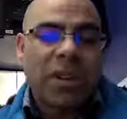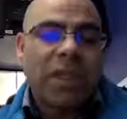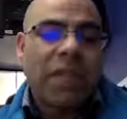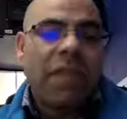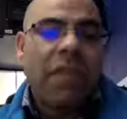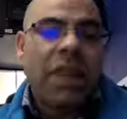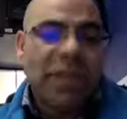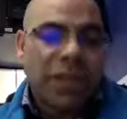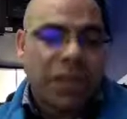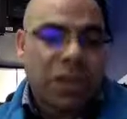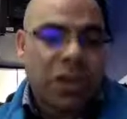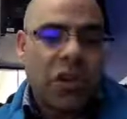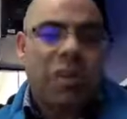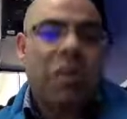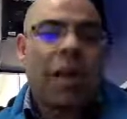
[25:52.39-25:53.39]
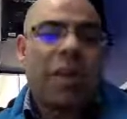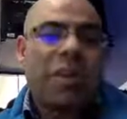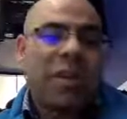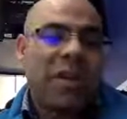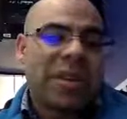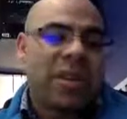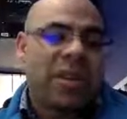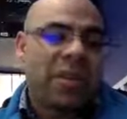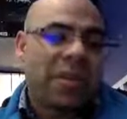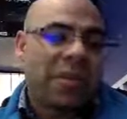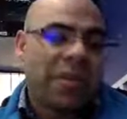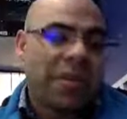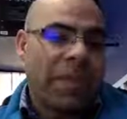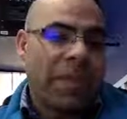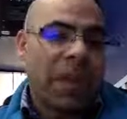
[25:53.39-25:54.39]
Violin 2, you play moderately
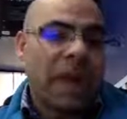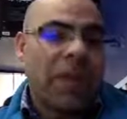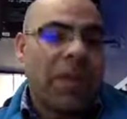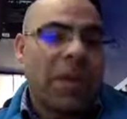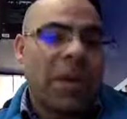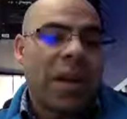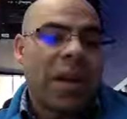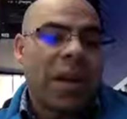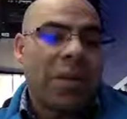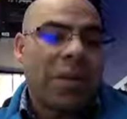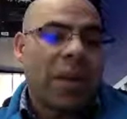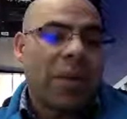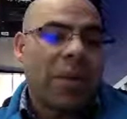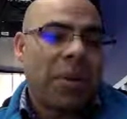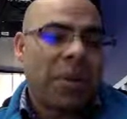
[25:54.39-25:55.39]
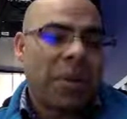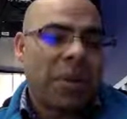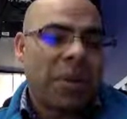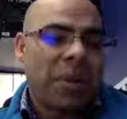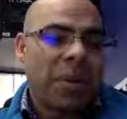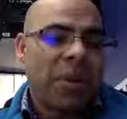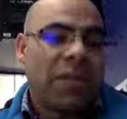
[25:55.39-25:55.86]
soft. Violin 1, you play moderately soft.